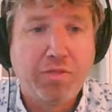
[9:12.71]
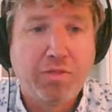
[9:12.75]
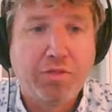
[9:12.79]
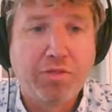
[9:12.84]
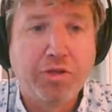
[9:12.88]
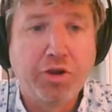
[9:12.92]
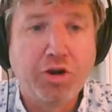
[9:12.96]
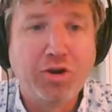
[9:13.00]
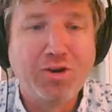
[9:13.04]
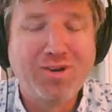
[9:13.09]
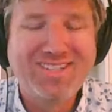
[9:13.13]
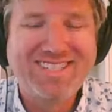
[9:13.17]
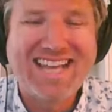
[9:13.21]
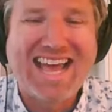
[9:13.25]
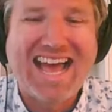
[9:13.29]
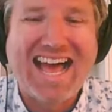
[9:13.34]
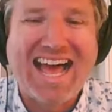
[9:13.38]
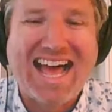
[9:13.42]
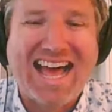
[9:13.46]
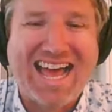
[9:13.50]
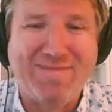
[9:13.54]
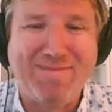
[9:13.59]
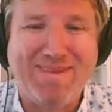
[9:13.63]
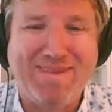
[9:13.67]
Third
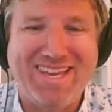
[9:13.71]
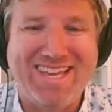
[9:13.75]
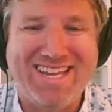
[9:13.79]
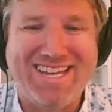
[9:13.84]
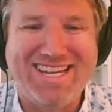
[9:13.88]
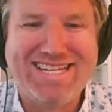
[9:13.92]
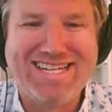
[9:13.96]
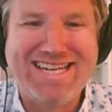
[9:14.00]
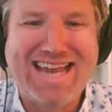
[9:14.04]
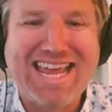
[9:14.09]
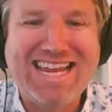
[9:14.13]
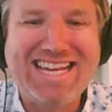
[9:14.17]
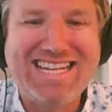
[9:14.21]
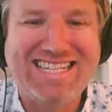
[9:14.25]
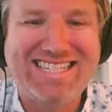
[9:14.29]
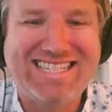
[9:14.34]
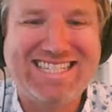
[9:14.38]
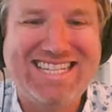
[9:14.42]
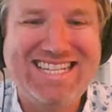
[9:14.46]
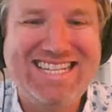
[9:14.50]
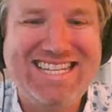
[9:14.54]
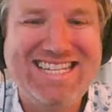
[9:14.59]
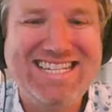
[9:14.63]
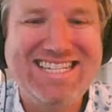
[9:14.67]
time in
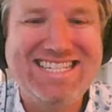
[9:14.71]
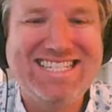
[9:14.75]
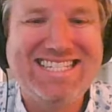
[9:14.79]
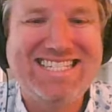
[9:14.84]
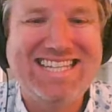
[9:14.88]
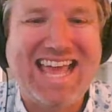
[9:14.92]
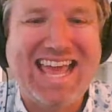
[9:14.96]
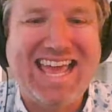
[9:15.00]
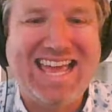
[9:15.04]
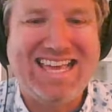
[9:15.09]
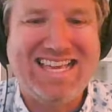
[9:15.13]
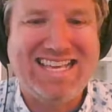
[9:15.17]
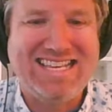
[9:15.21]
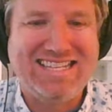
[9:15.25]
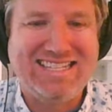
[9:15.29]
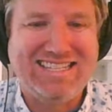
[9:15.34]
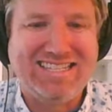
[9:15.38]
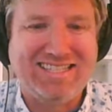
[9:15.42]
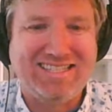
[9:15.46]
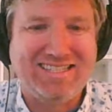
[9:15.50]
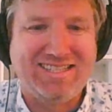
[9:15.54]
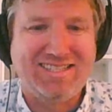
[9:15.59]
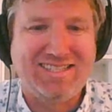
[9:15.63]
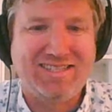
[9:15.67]
19
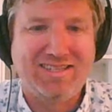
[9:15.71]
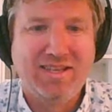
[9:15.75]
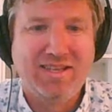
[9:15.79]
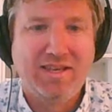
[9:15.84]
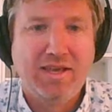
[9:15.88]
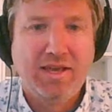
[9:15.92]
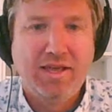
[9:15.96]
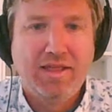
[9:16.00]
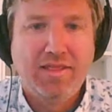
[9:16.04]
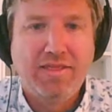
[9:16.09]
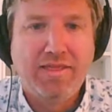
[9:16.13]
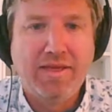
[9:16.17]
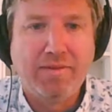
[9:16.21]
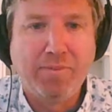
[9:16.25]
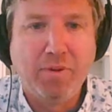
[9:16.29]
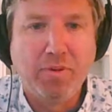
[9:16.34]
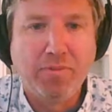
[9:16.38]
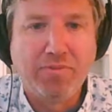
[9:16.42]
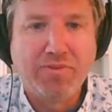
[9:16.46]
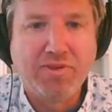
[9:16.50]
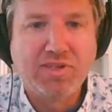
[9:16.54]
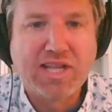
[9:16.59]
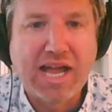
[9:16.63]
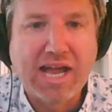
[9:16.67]
days that
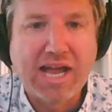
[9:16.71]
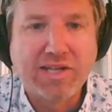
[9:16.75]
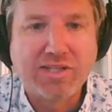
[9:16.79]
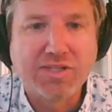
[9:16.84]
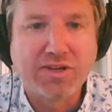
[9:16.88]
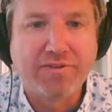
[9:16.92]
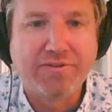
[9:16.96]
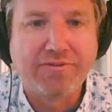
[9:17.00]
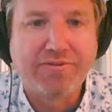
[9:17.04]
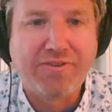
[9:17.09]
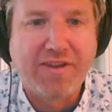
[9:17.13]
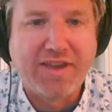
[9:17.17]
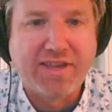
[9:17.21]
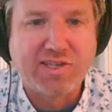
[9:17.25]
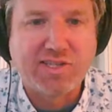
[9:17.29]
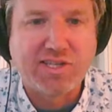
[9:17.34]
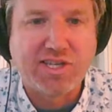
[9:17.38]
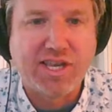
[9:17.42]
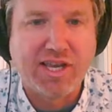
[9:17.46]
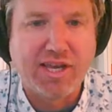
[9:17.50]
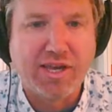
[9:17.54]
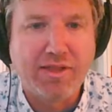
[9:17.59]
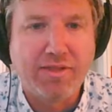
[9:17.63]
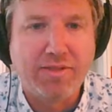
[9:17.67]
both these guys are
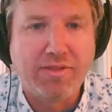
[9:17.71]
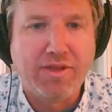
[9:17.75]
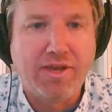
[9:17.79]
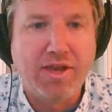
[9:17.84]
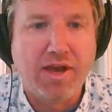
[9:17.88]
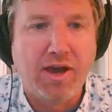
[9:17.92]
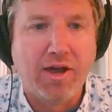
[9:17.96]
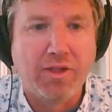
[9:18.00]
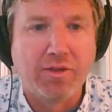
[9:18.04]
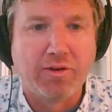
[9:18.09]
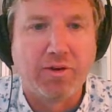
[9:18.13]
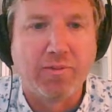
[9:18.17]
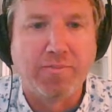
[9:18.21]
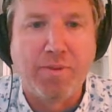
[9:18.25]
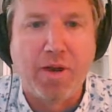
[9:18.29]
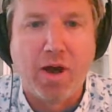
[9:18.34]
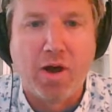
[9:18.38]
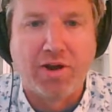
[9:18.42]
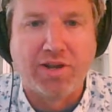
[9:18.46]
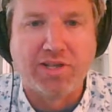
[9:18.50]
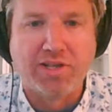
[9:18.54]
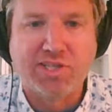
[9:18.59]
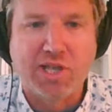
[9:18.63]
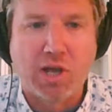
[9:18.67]
facing the other
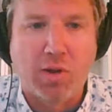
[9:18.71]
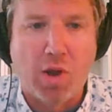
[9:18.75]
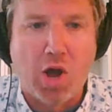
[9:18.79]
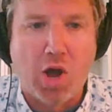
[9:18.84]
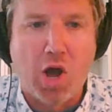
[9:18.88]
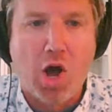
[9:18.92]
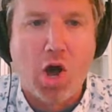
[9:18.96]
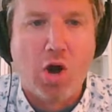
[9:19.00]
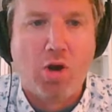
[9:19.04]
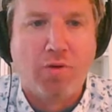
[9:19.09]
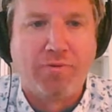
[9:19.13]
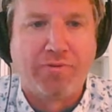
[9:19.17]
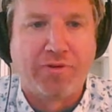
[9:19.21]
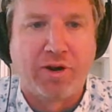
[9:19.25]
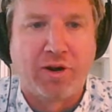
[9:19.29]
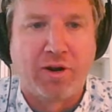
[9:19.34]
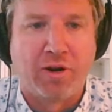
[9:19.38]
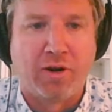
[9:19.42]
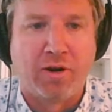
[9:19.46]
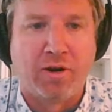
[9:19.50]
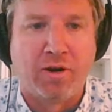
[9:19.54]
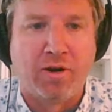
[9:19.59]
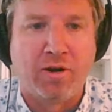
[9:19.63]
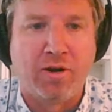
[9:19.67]
opponent. So,
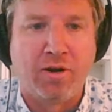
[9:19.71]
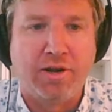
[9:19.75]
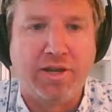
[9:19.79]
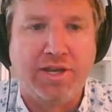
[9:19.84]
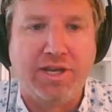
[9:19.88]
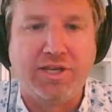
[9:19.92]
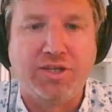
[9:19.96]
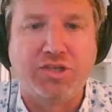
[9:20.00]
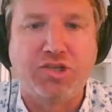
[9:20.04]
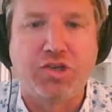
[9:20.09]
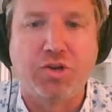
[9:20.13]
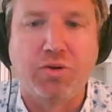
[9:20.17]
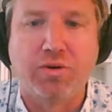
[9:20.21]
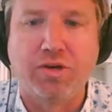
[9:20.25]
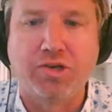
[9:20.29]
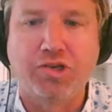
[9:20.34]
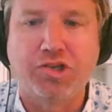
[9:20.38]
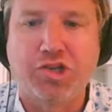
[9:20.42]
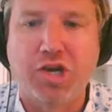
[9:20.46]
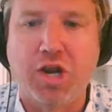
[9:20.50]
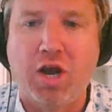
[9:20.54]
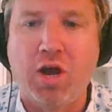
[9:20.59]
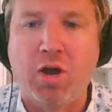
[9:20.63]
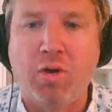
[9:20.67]
over is your
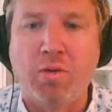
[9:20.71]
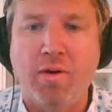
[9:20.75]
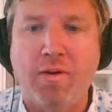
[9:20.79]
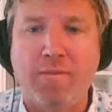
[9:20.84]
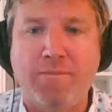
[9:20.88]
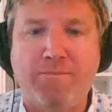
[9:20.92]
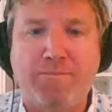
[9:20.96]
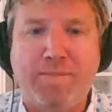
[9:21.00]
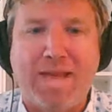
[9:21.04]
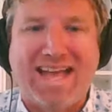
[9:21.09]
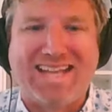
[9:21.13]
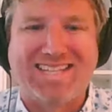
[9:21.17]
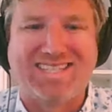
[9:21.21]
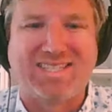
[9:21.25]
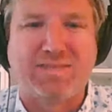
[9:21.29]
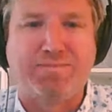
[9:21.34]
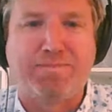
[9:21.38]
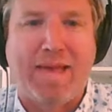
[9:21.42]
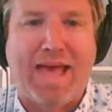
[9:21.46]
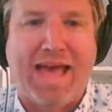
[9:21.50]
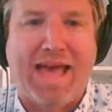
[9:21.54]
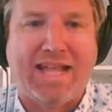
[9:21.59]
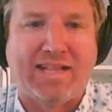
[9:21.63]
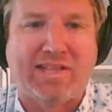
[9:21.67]
show best
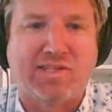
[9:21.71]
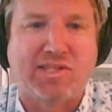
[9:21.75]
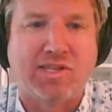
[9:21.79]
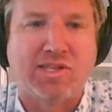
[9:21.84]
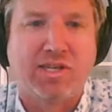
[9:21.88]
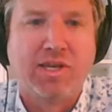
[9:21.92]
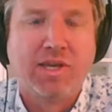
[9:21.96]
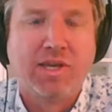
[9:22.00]
bet.